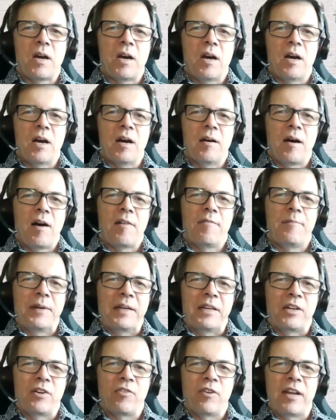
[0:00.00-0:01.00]
have
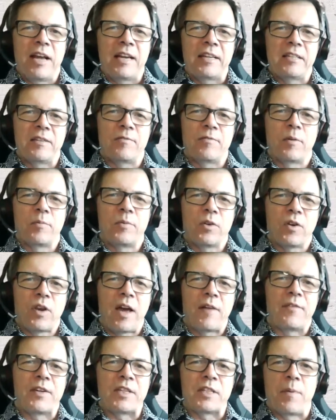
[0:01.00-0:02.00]
been created from your
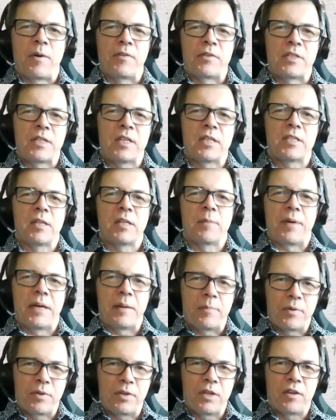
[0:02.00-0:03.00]
life experiences, the
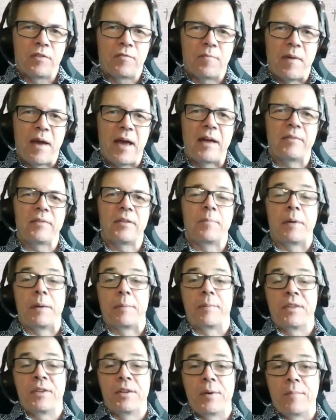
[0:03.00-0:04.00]
people that you've met, the
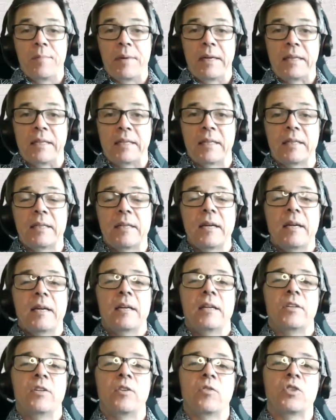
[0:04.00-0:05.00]
people that you're meeting,
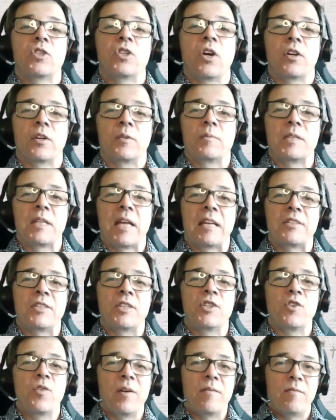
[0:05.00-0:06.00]
your
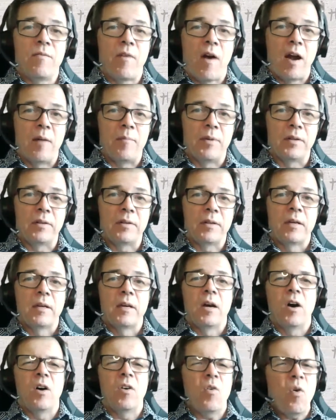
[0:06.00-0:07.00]
circumstances, your environment,
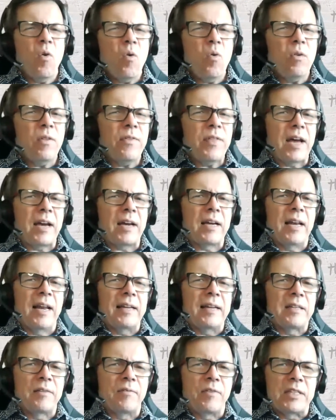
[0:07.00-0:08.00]
and all of that
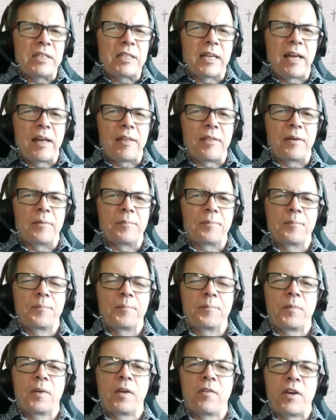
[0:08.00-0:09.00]
collectively together
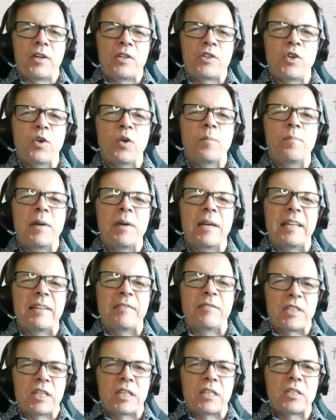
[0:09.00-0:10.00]
creates your
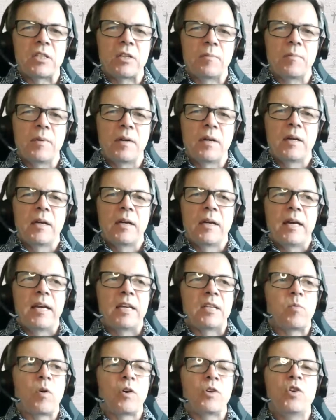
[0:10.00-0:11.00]
belief system.
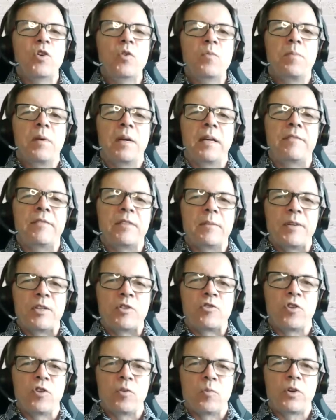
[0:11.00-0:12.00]
It's what you believe to be
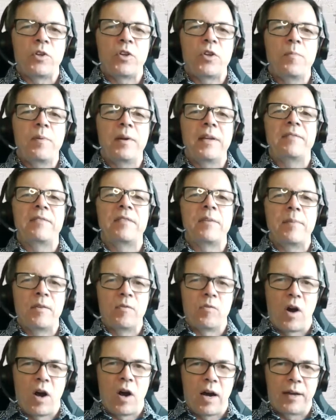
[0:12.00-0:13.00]
true, what you believe to be
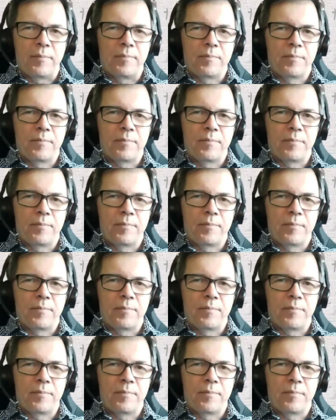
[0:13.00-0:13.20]
right.